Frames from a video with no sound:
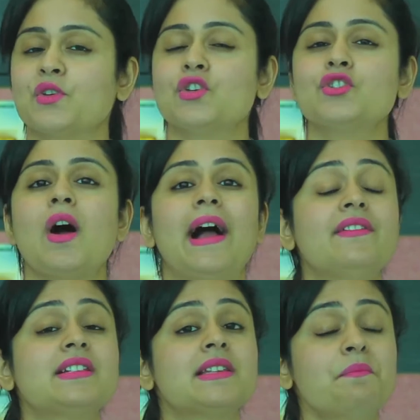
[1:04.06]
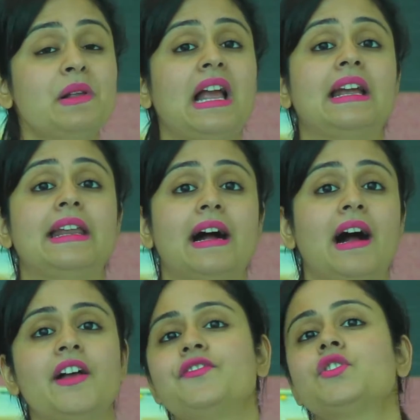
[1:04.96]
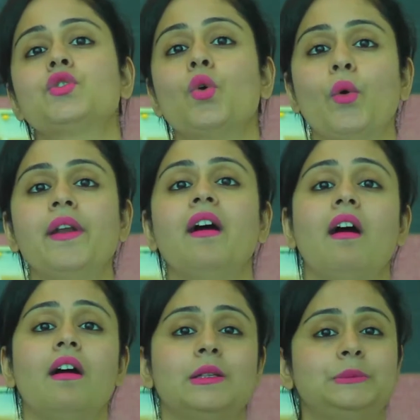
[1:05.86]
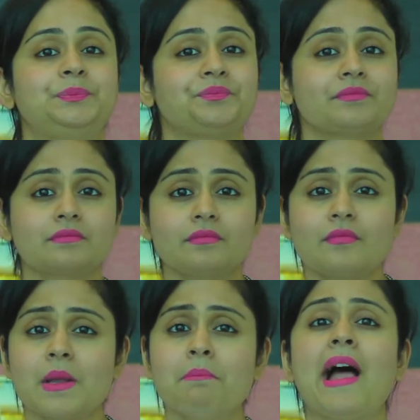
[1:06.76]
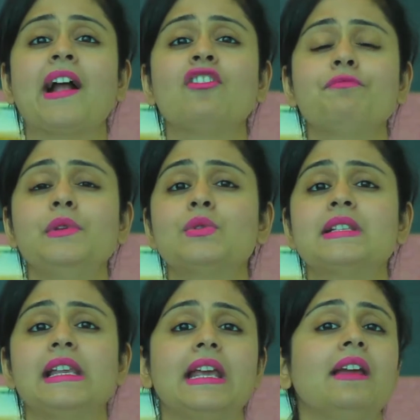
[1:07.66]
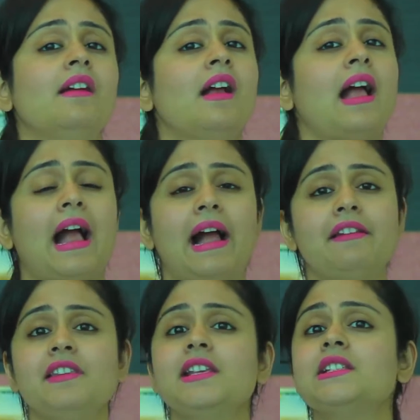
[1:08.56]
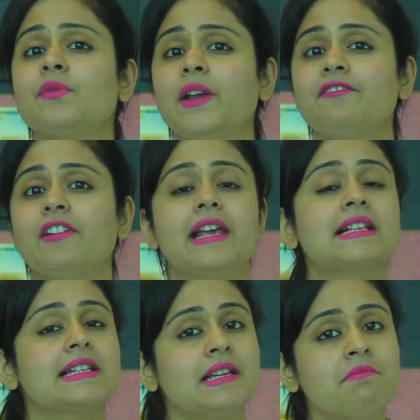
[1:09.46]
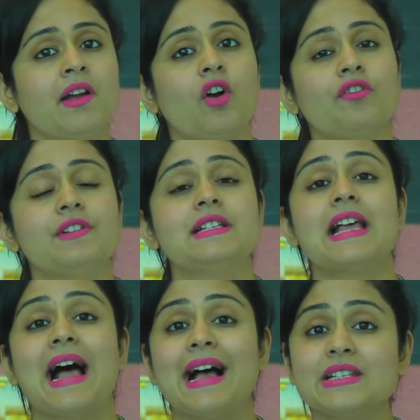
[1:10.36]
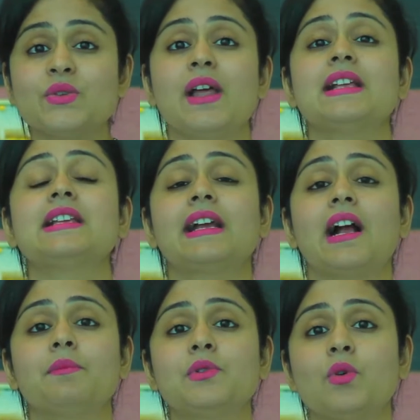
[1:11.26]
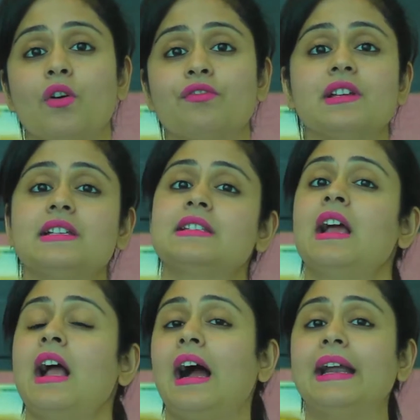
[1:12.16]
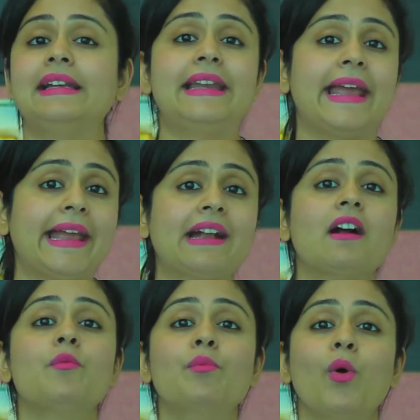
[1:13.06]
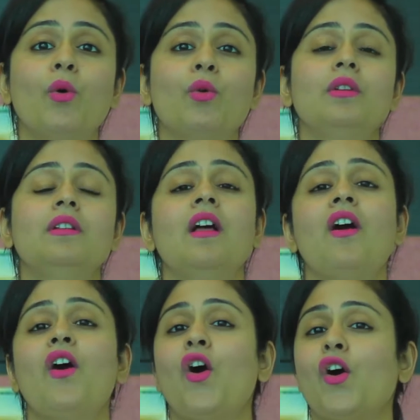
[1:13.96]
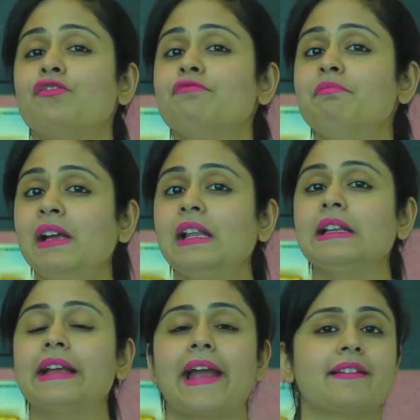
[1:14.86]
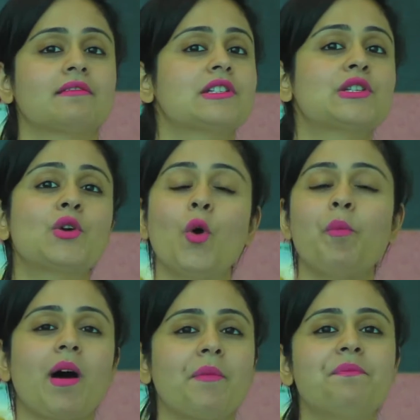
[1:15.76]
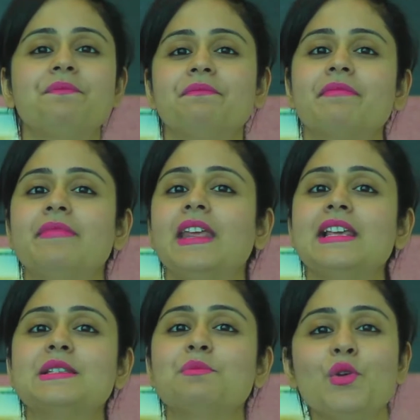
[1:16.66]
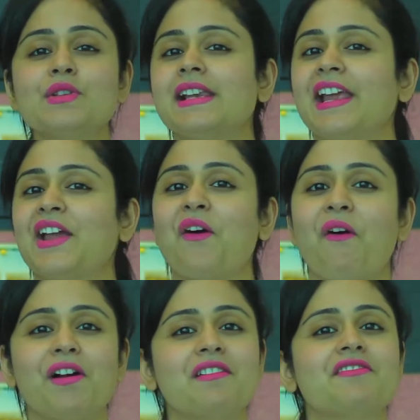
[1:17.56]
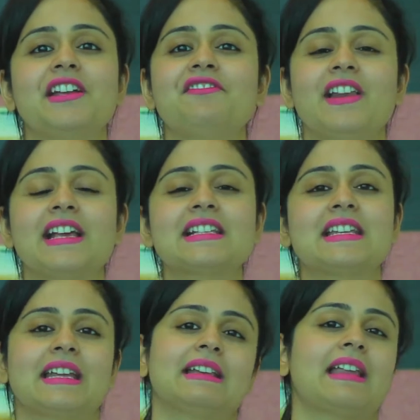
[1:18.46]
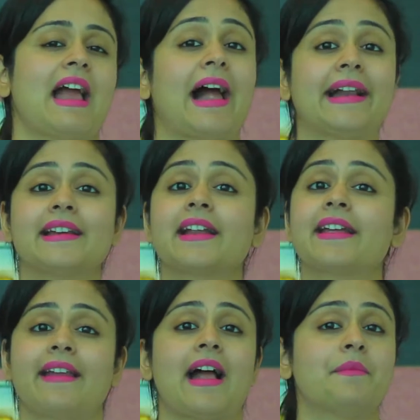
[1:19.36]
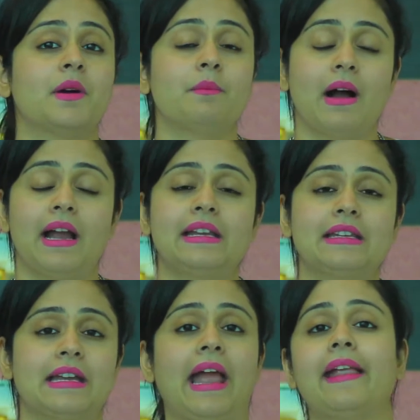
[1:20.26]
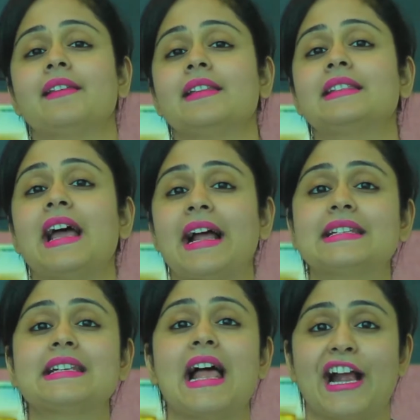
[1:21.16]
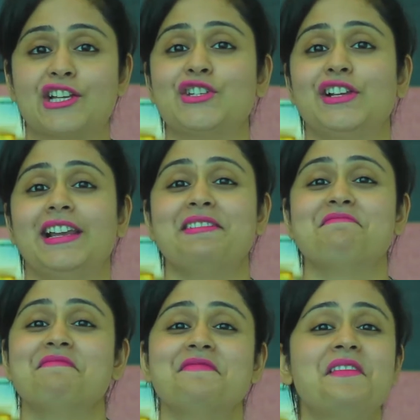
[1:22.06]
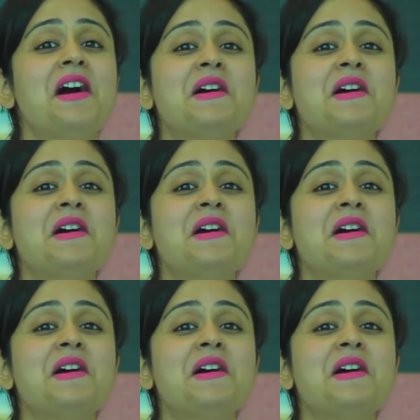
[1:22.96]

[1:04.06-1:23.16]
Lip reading: skipped. So I have a simple idea. I have stored a bag of muesli and these wheat flakes in my office. As soon as I come to office, I take a bowl of milk and scoop up these muesli or wheat flakes in it and grab a bite, and that's actually